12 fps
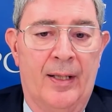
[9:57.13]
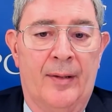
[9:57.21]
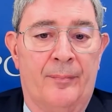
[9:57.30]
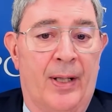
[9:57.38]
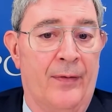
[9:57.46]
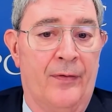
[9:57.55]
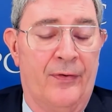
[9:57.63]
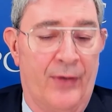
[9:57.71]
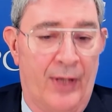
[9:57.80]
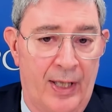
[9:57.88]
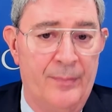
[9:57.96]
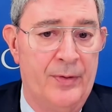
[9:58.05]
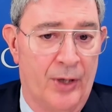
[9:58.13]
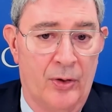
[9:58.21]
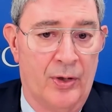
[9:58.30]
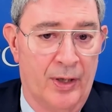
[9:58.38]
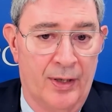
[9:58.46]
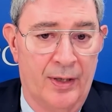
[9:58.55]
By the same
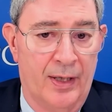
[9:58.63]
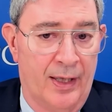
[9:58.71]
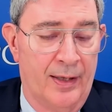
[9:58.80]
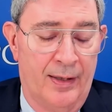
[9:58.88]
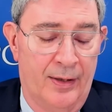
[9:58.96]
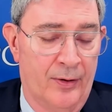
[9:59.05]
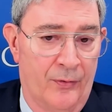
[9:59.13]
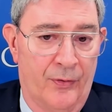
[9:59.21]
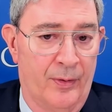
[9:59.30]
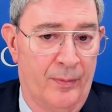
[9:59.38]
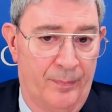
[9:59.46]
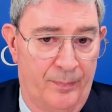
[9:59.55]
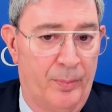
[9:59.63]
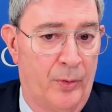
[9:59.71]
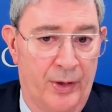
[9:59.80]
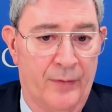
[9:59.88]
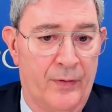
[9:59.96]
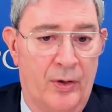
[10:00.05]
token, and here is a
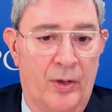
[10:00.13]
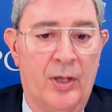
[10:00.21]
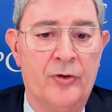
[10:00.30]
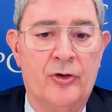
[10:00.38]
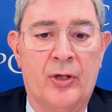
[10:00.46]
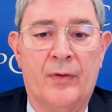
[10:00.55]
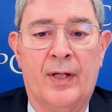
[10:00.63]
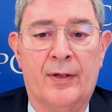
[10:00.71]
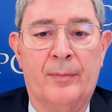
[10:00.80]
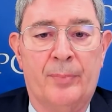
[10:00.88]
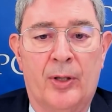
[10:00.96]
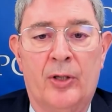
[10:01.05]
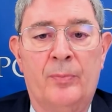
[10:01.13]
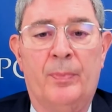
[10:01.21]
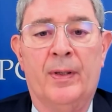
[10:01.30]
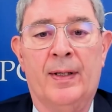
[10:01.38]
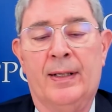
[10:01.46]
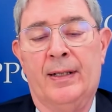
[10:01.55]
point of caution that the Pope
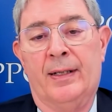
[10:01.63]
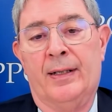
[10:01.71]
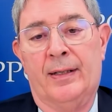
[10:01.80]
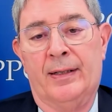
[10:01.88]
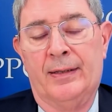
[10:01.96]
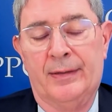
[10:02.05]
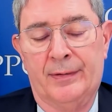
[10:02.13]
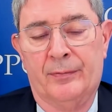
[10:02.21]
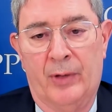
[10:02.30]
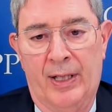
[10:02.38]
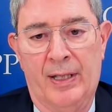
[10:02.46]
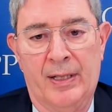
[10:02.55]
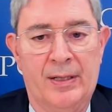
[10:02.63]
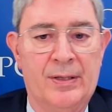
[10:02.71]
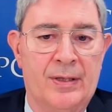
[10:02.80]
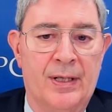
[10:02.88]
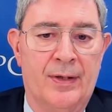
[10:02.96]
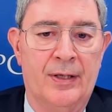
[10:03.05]
raised at the